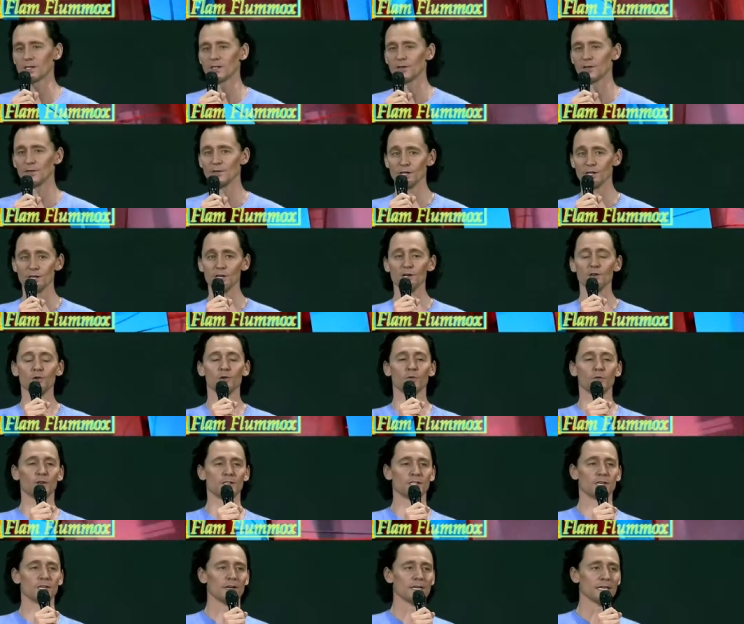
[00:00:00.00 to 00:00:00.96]
of new and
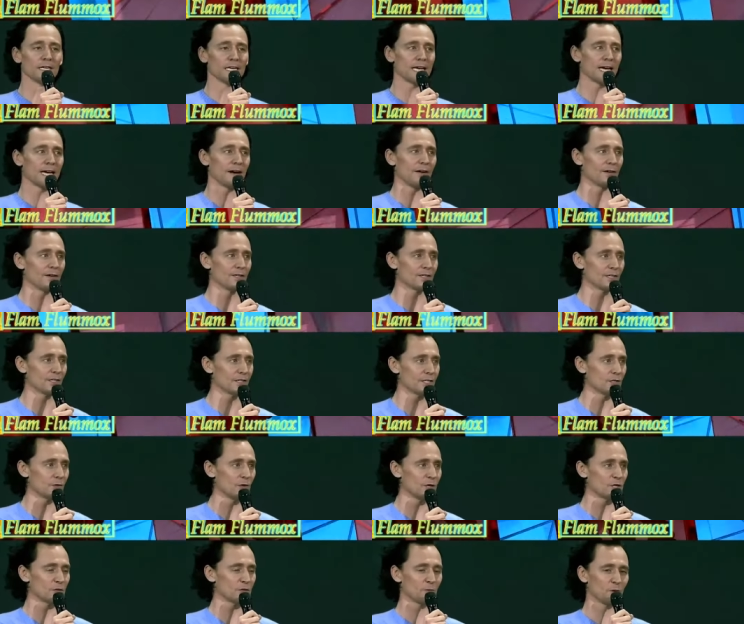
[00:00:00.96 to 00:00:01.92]
returning characters to
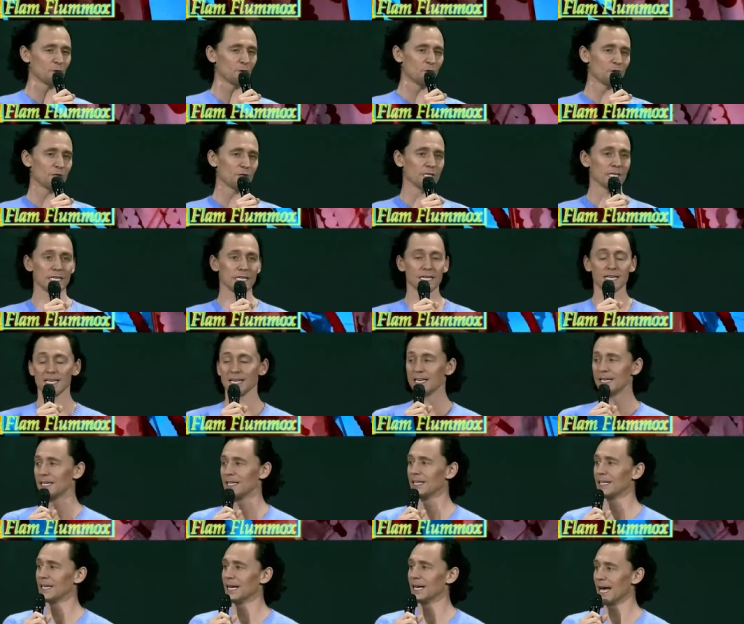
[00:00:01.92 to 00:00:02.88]
explore the
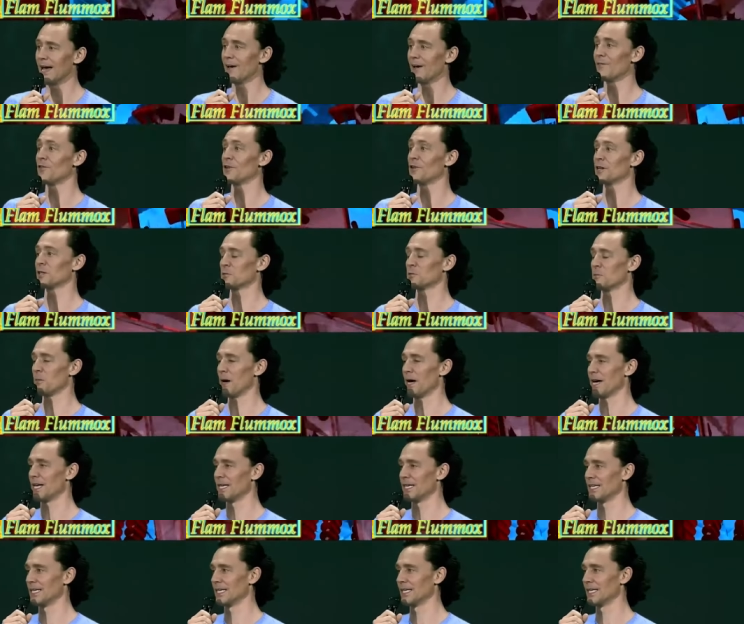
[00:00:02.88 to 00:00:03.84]

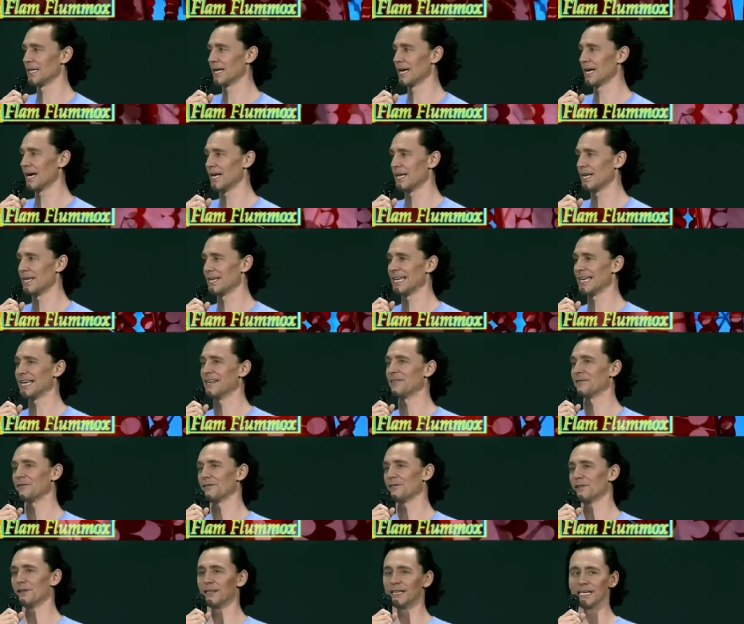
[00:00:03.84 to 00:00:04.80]
ever-expanding and
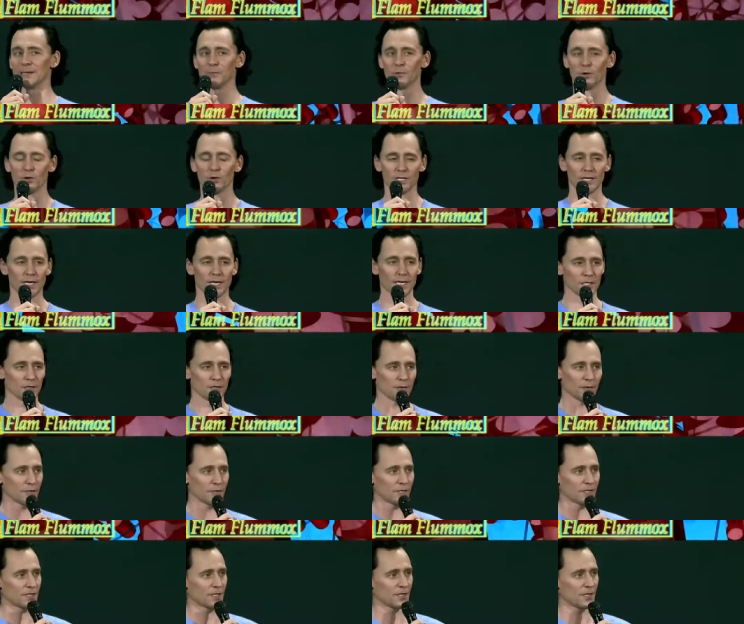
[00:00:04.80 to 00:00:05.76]
infinitely more
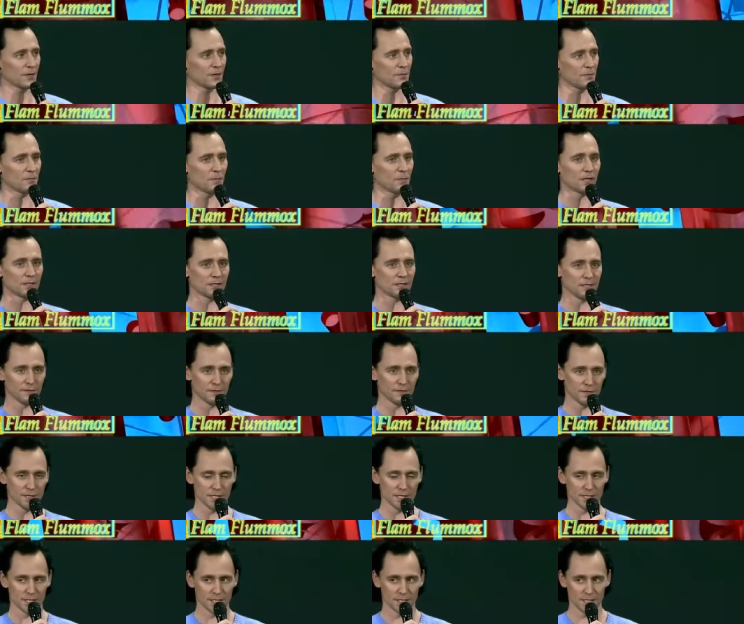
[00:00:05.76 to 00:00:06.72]
dangerous
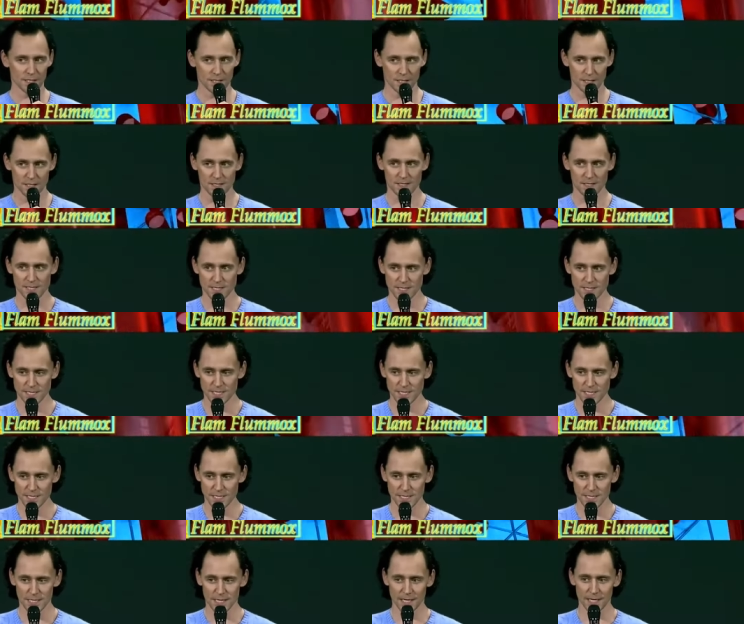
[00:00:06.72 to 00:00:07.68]
multiverse,
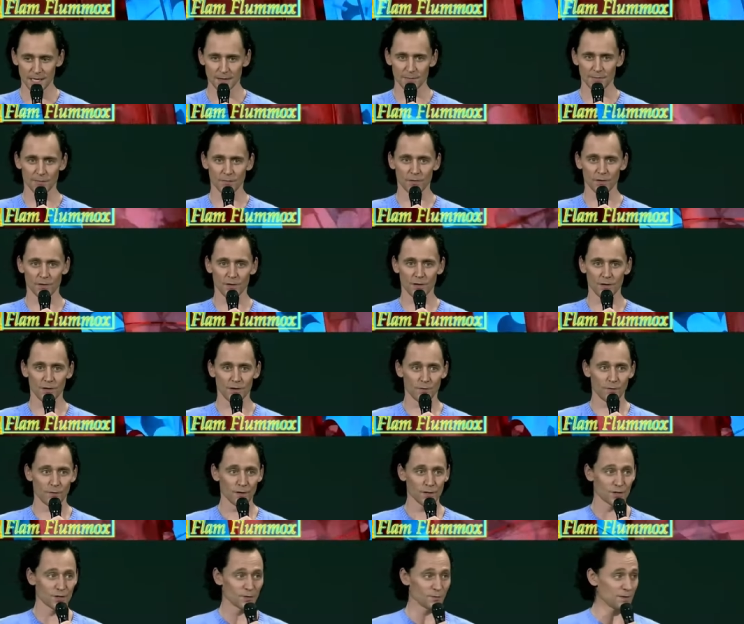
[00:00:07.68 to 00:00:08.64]
of
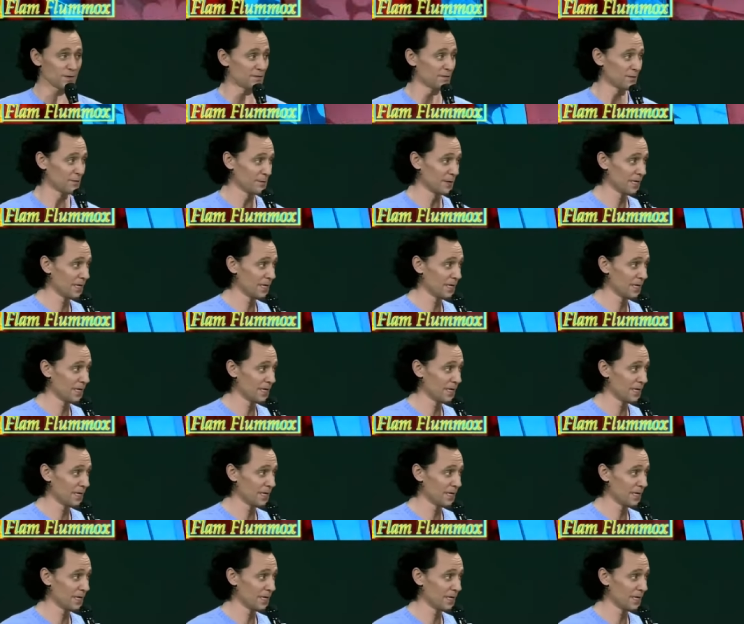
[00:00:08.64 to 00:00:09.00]
which you'll be familiar.